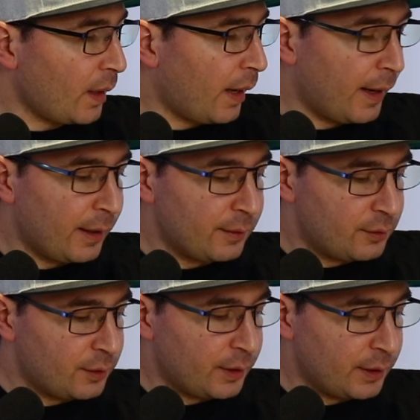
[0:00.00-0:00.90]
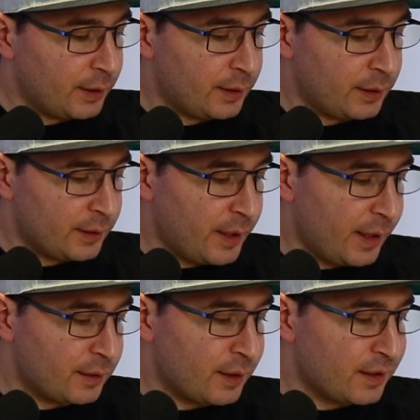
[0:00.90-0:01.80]
and yeah,
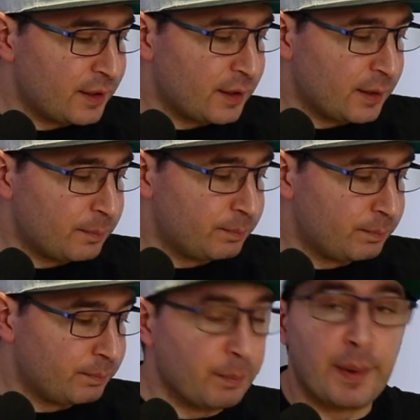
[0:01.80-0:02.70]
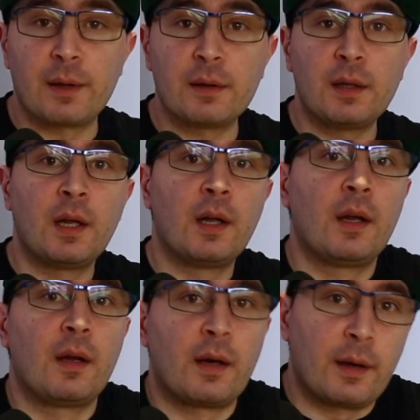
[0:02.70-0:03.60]
turn the bell
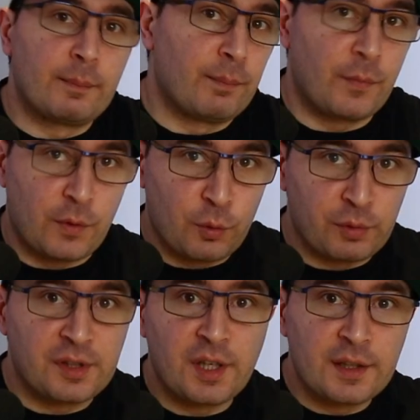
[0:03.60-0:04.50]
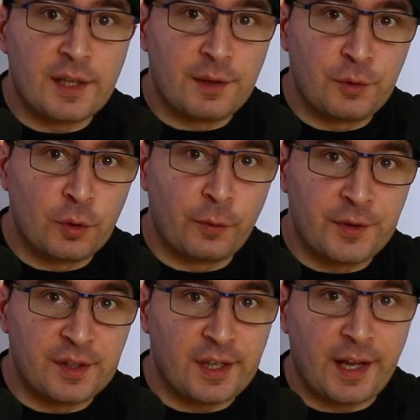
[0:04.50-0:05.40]
to see the review of
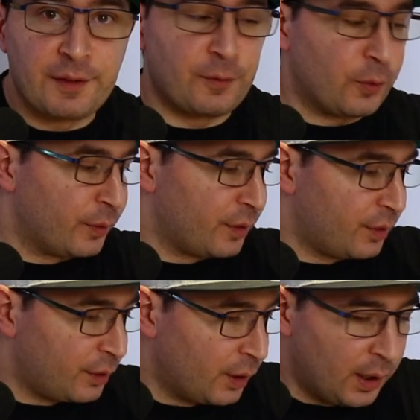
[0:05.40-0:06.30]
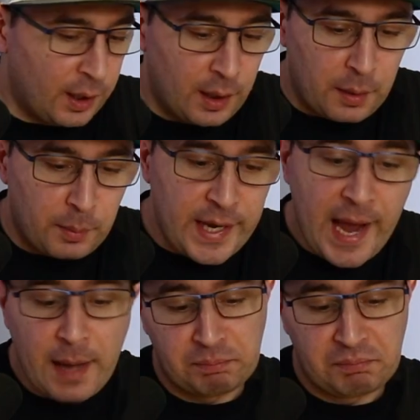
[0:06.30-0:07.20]
these headphones. But
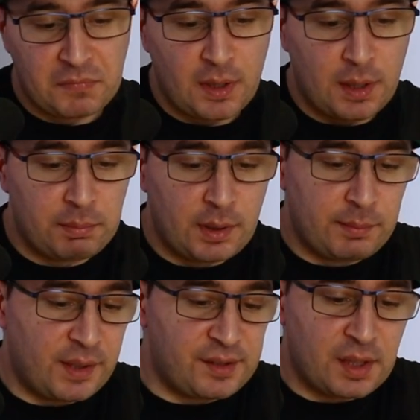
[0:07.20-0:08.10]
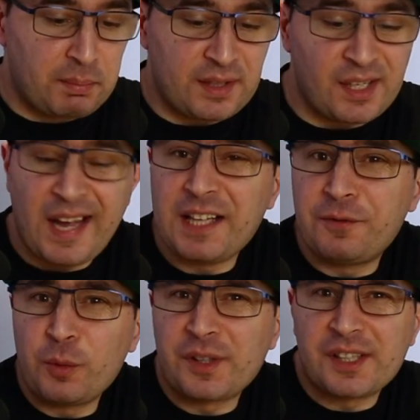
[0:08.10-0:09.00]
yeah, it's a
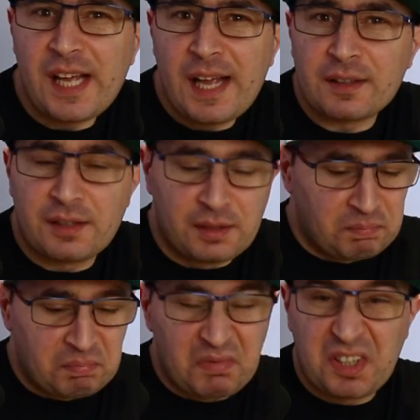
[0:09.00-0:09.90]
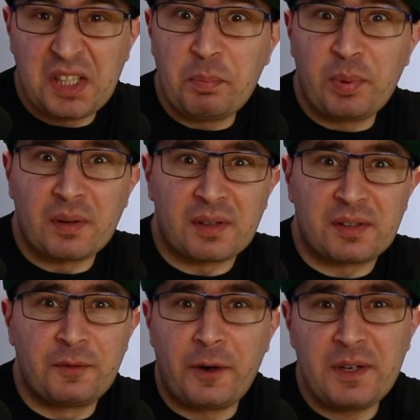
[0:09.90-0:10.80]
headphone stand. Simples,
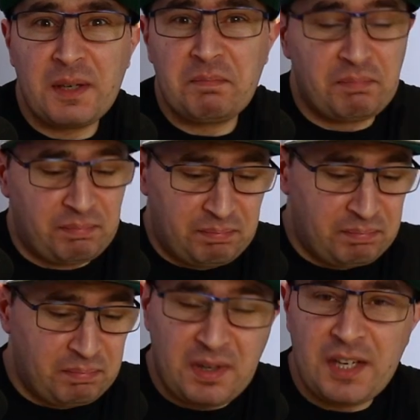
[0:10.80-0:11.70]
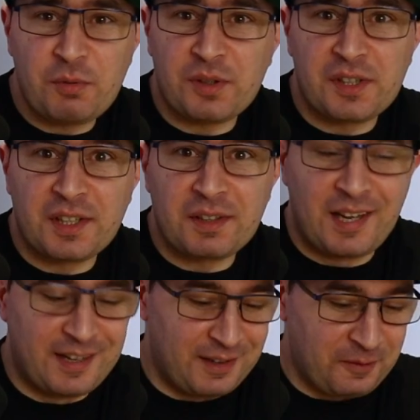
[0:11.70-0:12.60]
very interesting,
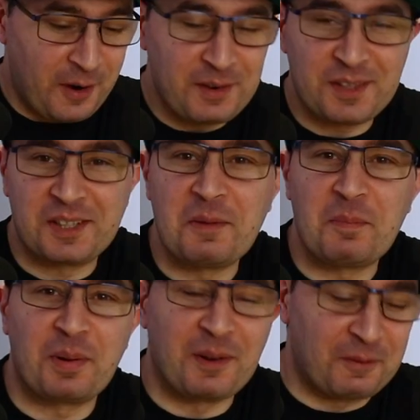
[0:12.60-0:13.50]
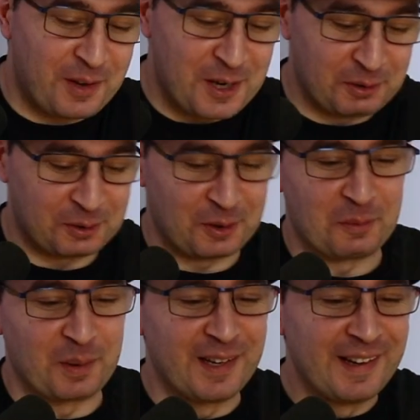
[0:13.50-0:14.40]
very simple video is gonna
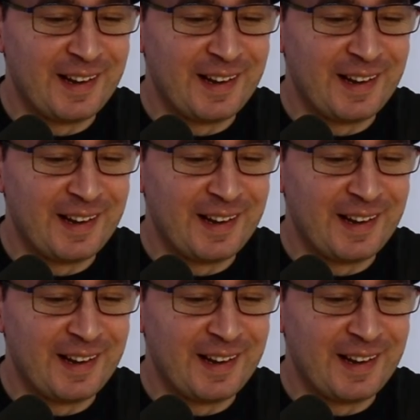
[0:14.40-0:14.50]
be.